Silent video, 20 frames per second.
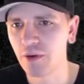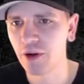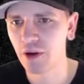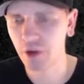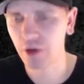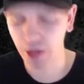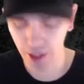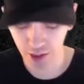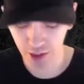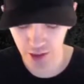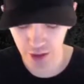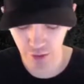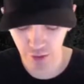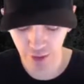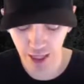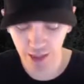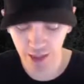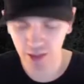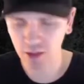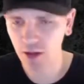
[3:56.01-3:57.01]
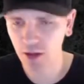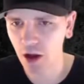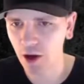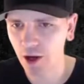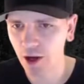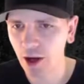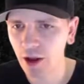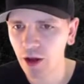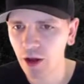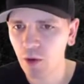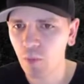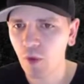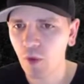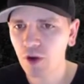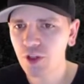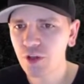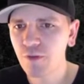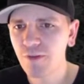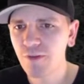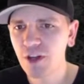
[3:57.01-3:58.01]
Okay, so that's done.
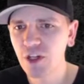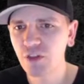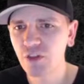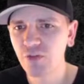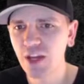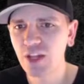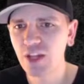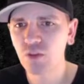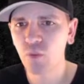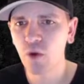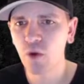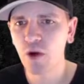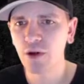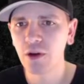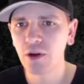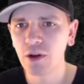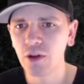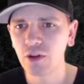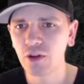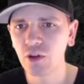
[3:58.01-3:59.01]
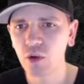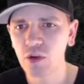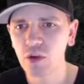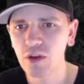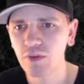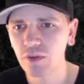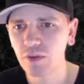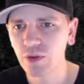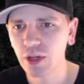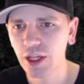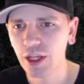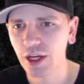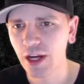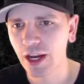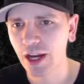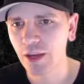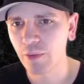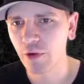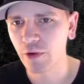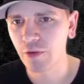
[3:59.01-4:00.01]
Once you finish phase 1, don't even look at it
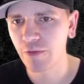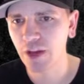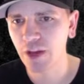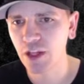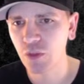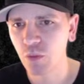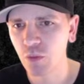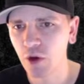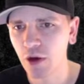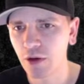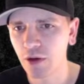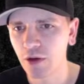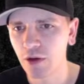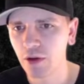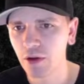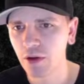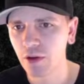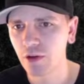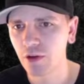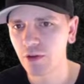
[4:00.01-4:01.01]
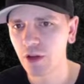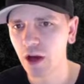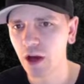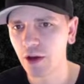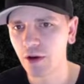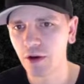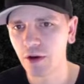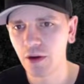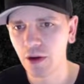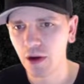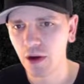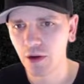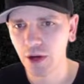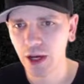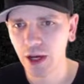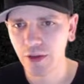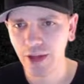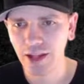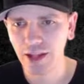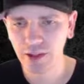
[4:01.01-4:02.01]
anymore. Phase 1, you're done.
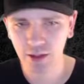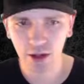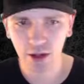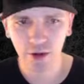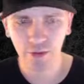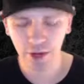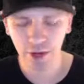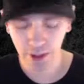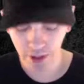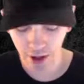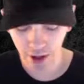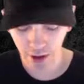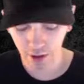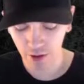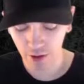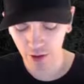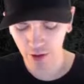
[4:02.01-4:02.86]
Okay, that's done right there.